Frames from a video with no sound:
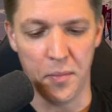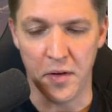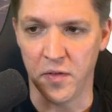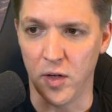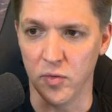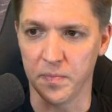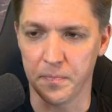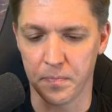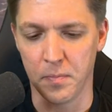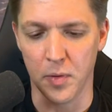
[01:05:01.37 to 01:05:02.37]
my phone,
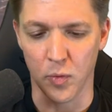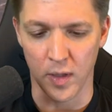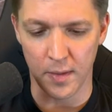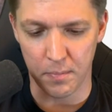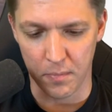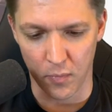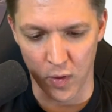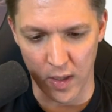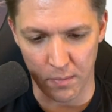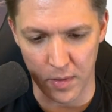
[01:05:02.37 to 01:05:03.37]
but we're
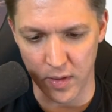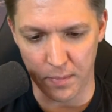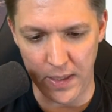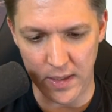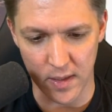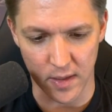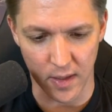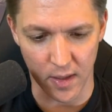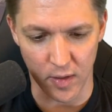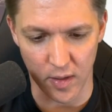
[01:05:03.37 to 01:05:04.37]
going to build the pizza
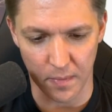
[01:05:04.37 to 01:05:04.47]
together.